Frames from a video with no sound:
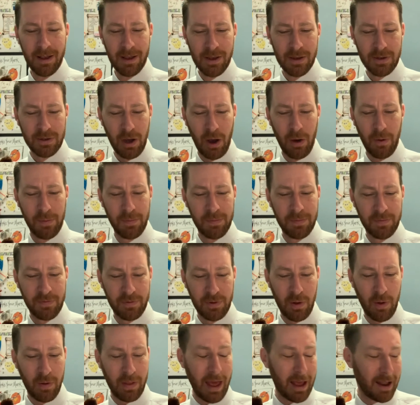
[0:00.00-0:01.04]
So if you
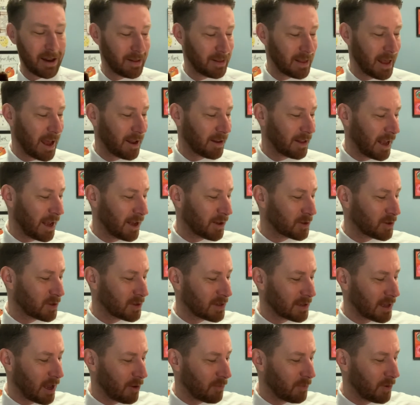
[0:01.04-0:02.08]
know that, that answer
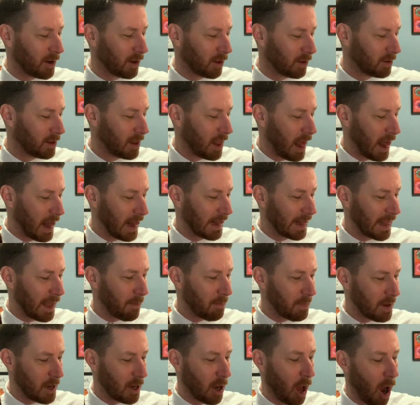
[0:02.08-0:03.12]
to that riddle, let
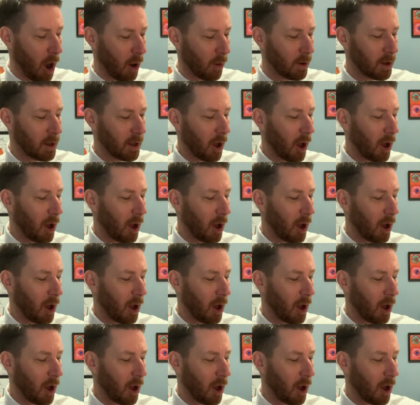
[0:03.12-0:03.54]
me know.